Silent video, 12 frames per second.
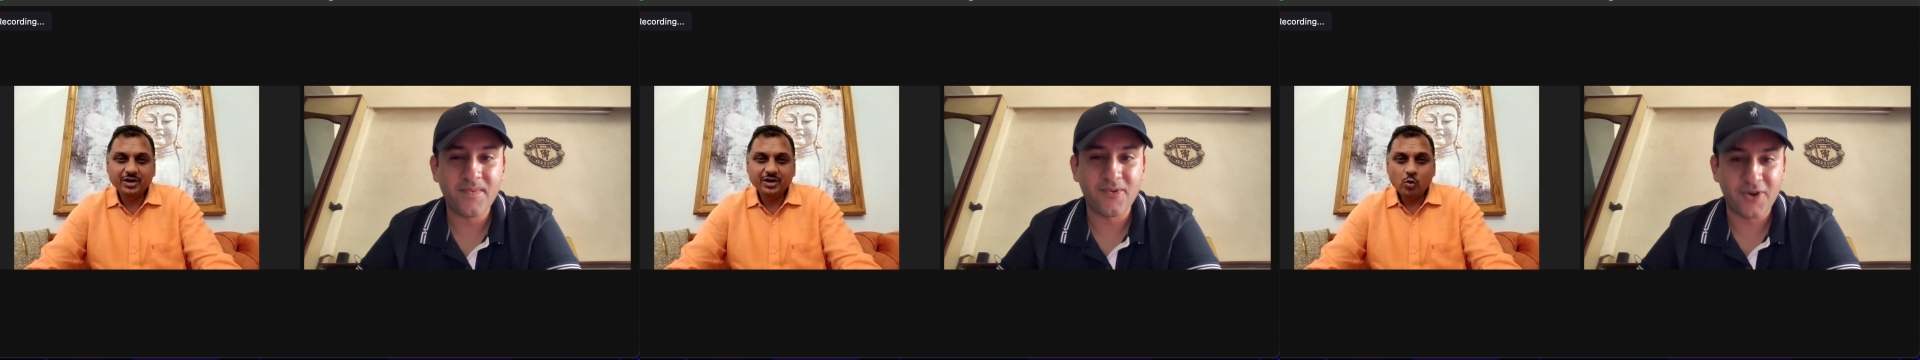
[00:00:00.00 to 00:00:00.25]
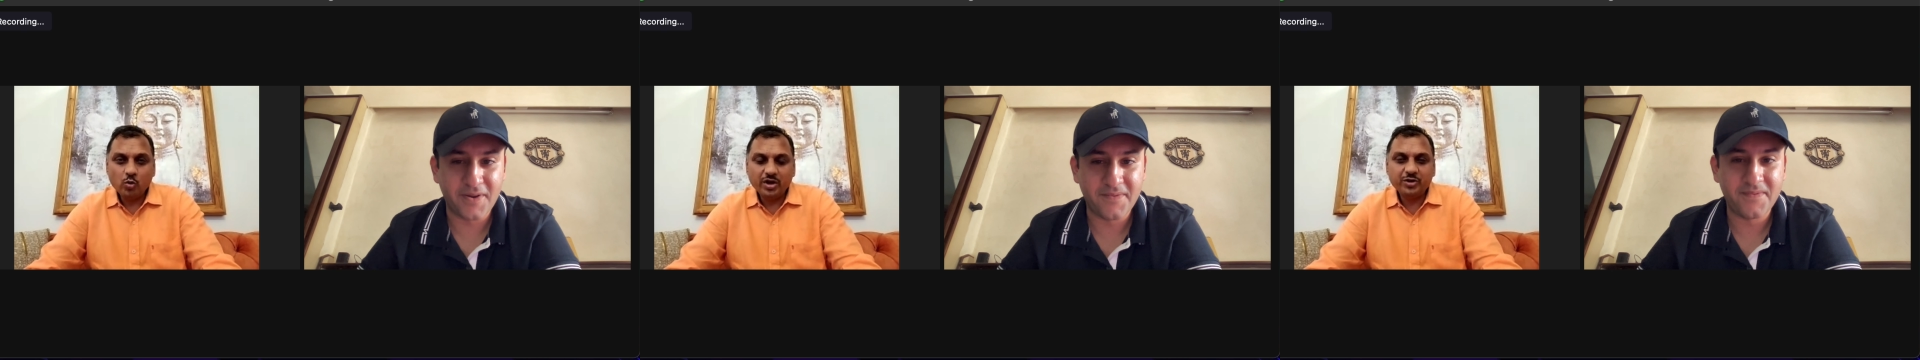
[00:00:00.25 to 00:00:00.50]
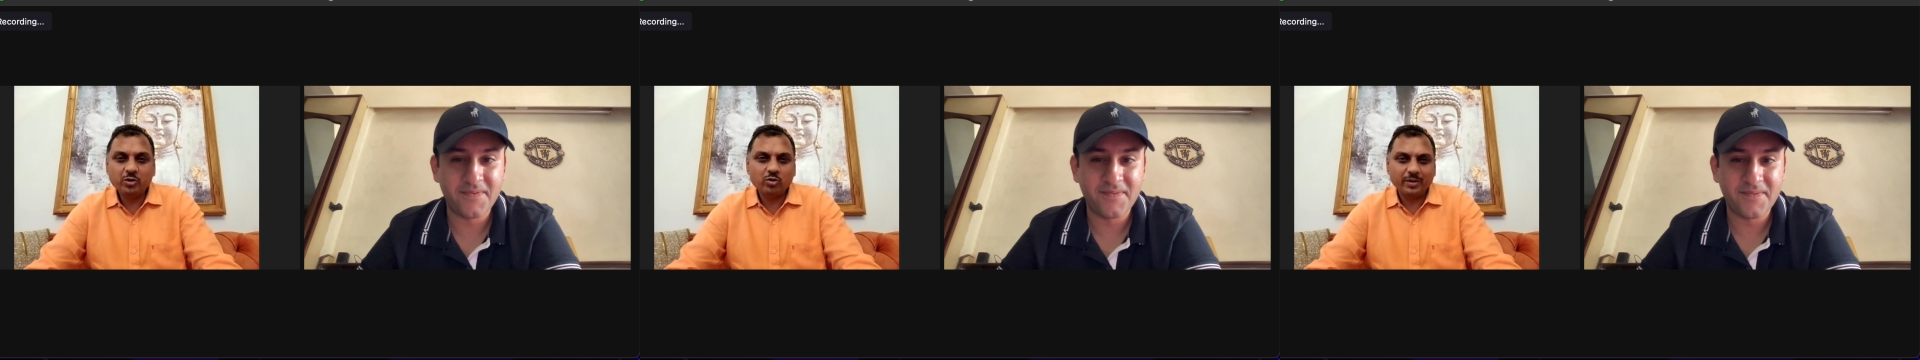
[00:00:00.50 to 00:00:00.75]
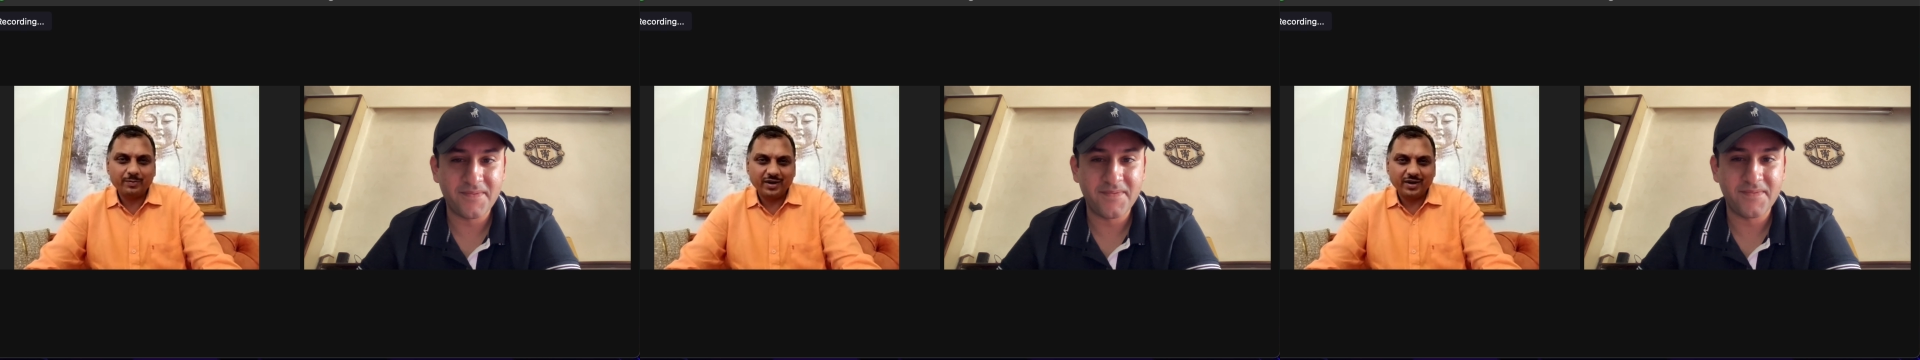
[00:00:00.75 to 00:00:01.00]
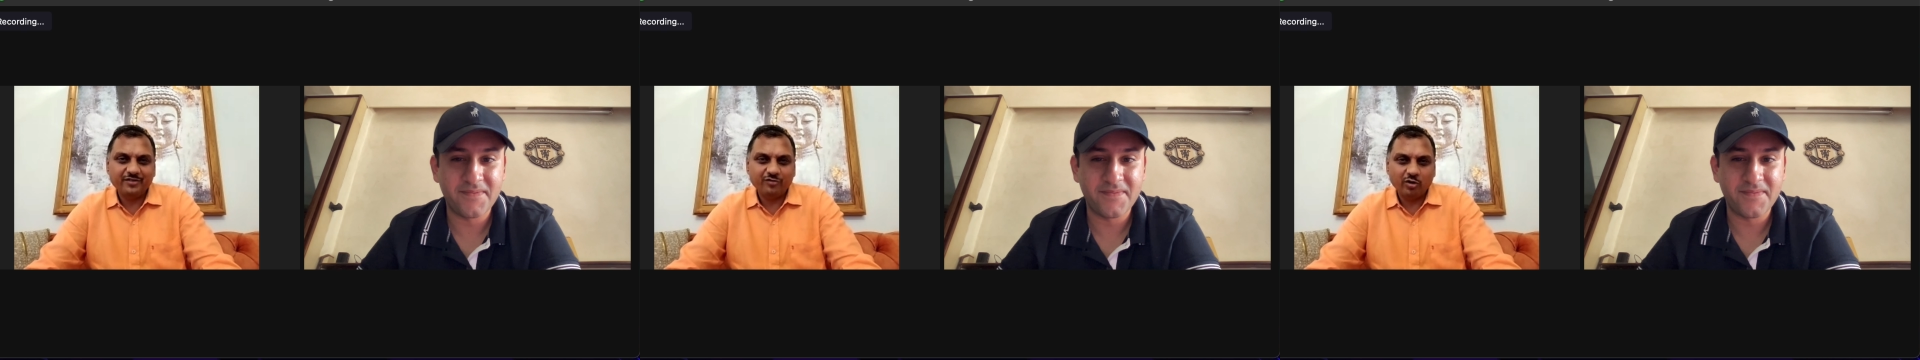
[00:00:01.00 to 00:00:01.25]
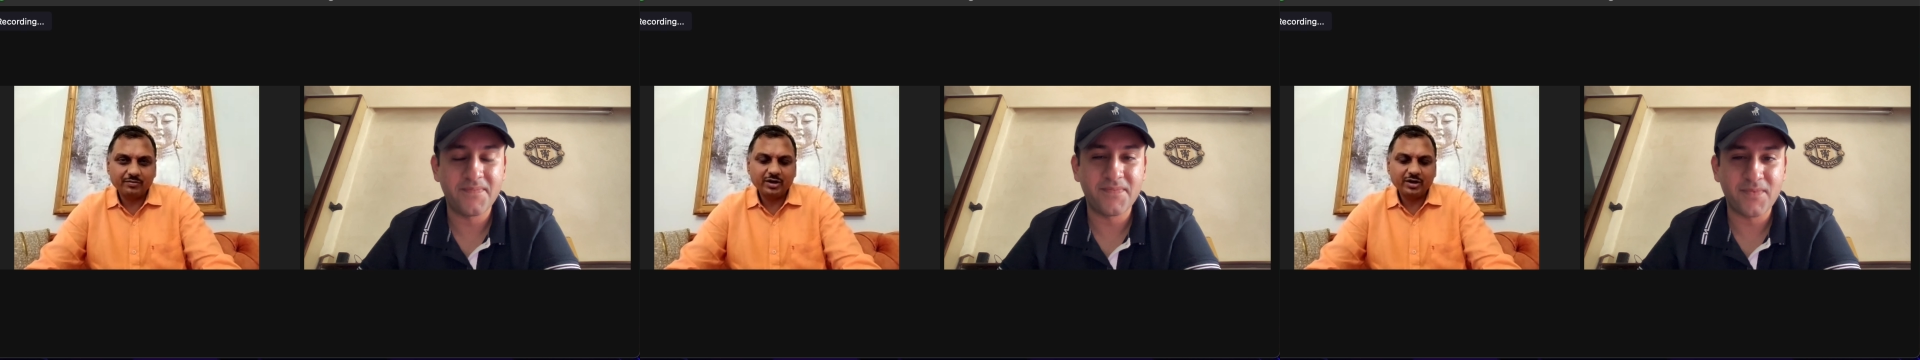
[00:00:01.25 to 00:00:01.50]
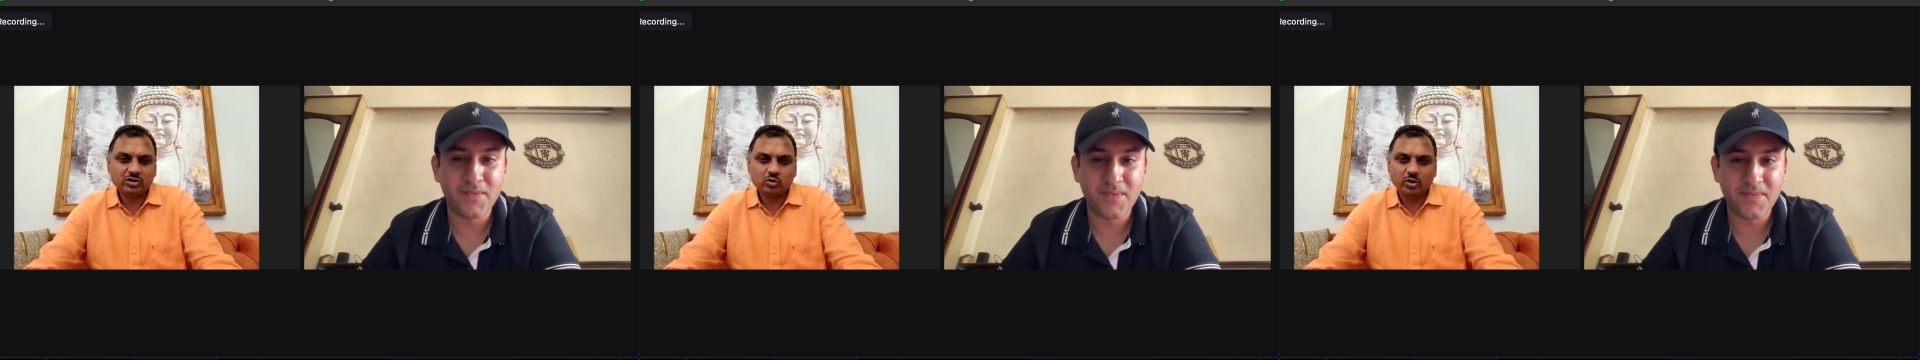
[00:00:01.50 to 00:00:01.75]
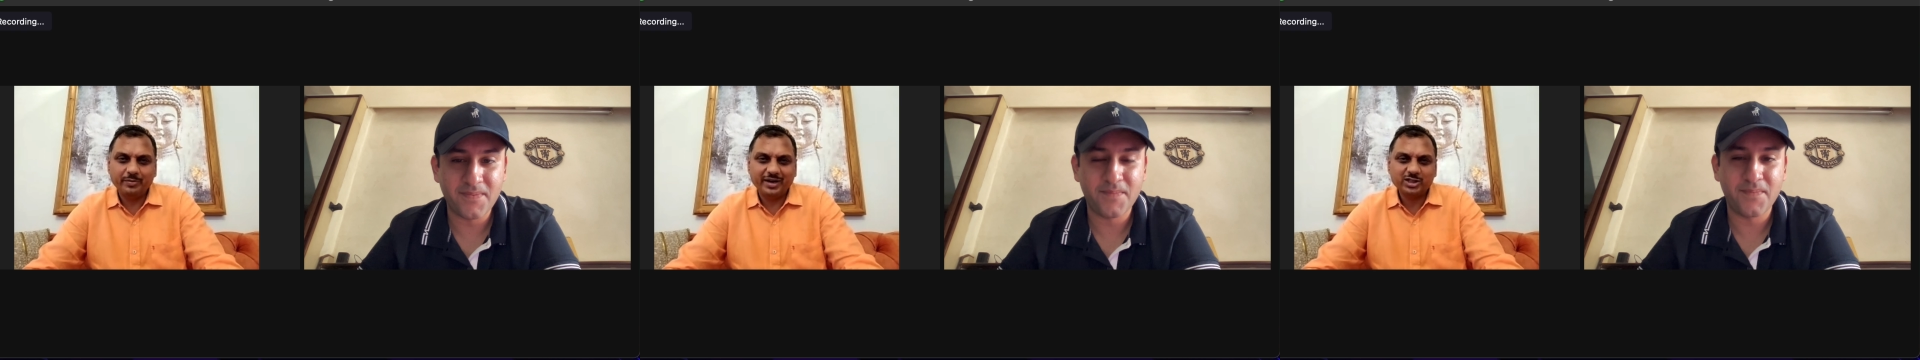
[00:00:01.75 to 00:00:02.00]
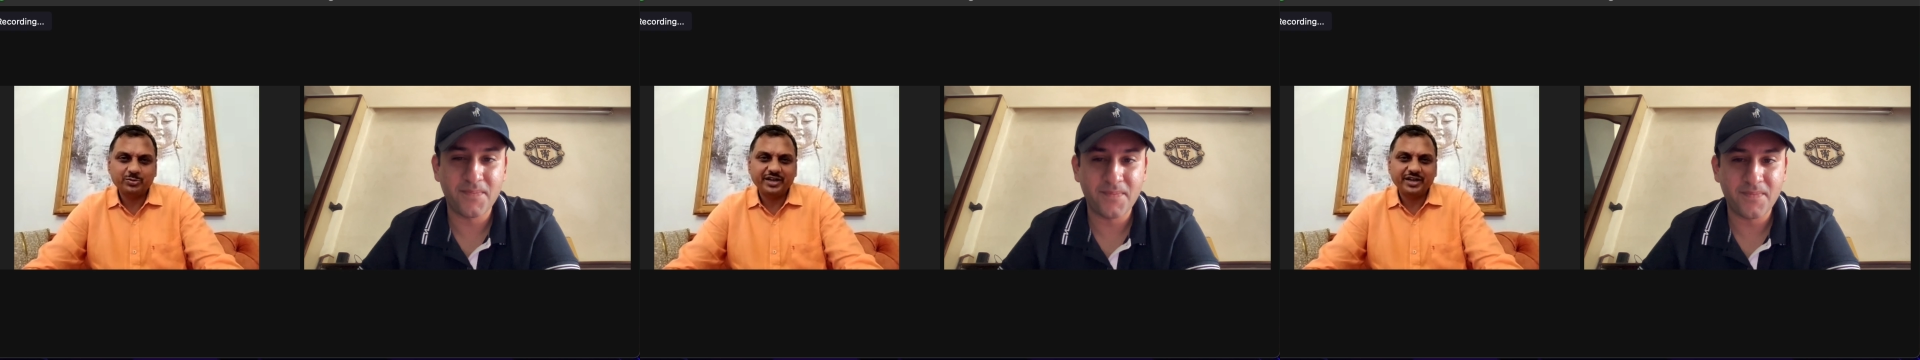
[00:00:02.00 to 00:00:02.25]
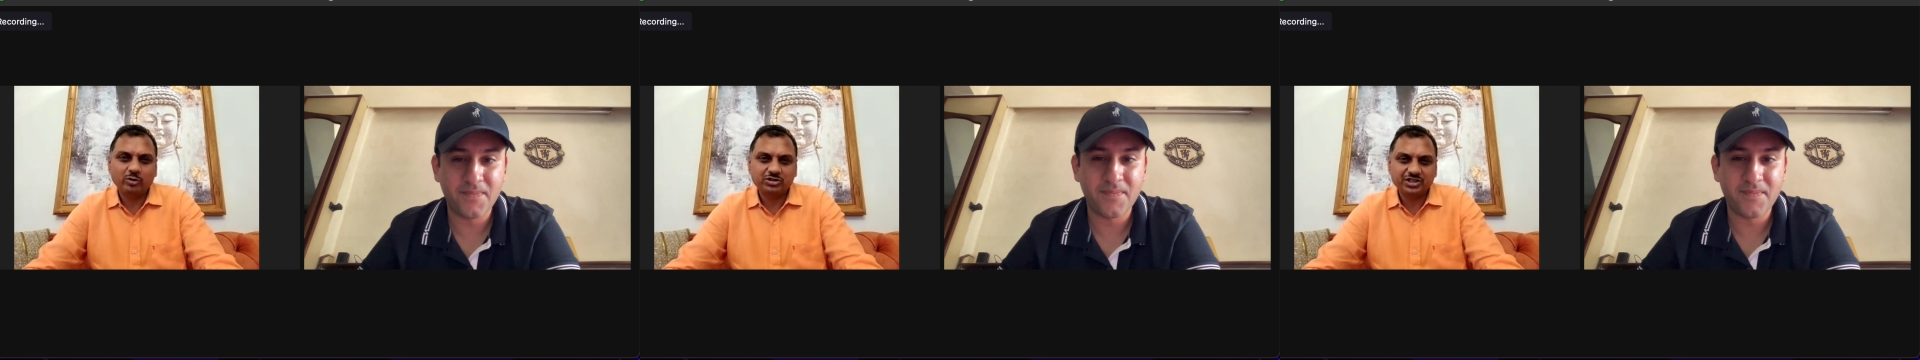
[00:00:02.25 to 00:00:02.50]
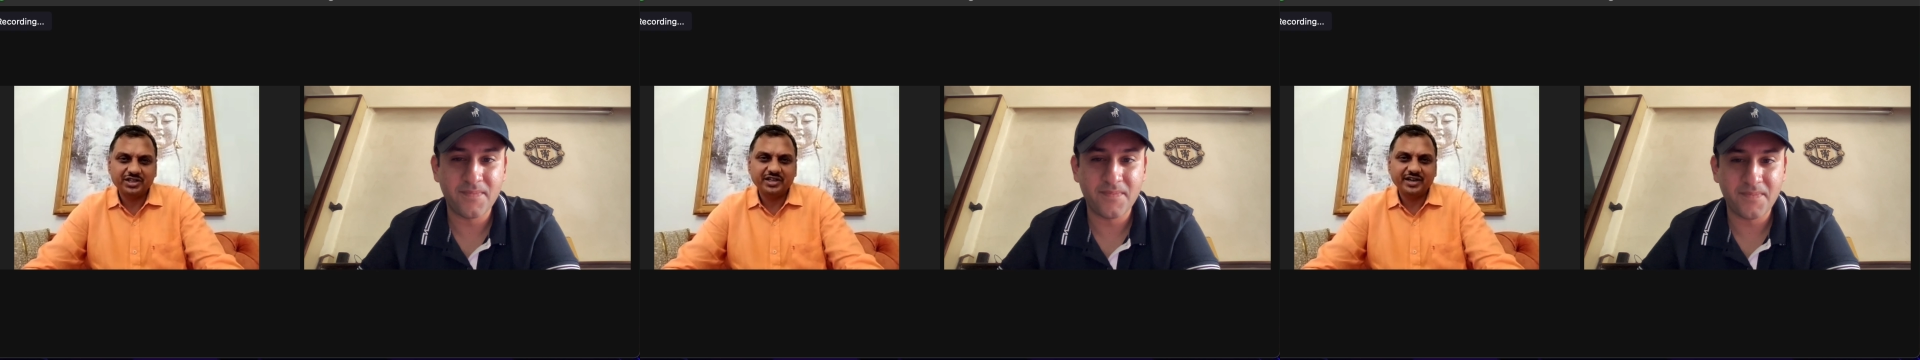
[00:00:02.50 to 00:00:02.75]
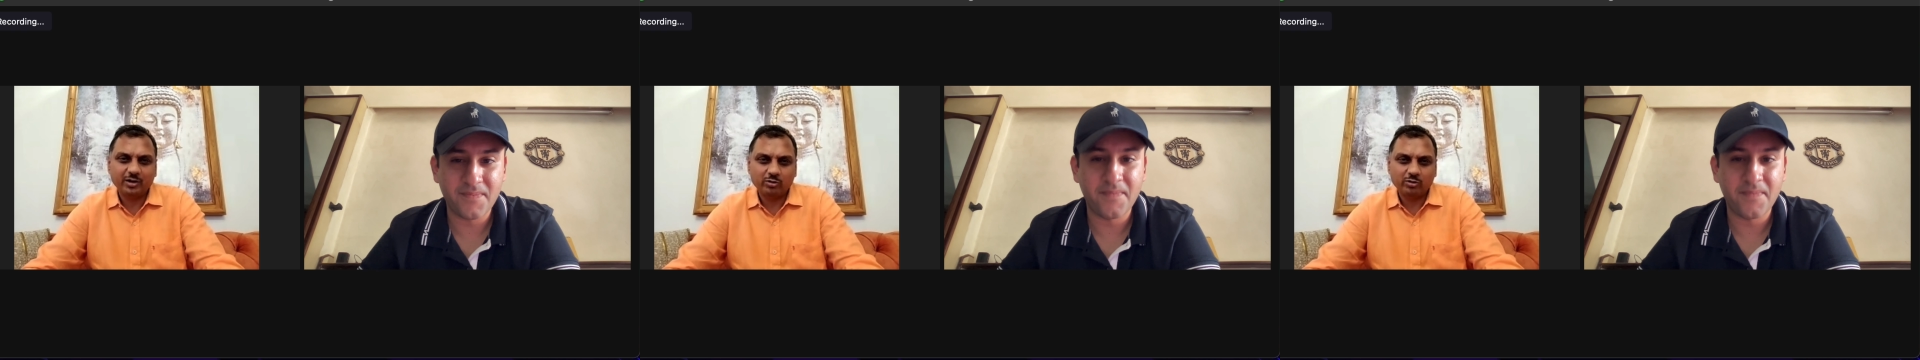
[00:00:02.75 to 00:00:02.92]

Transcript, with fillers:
Speaker 1: right. where you're going to apply for. Because koi batchmate hai, koi senior hai,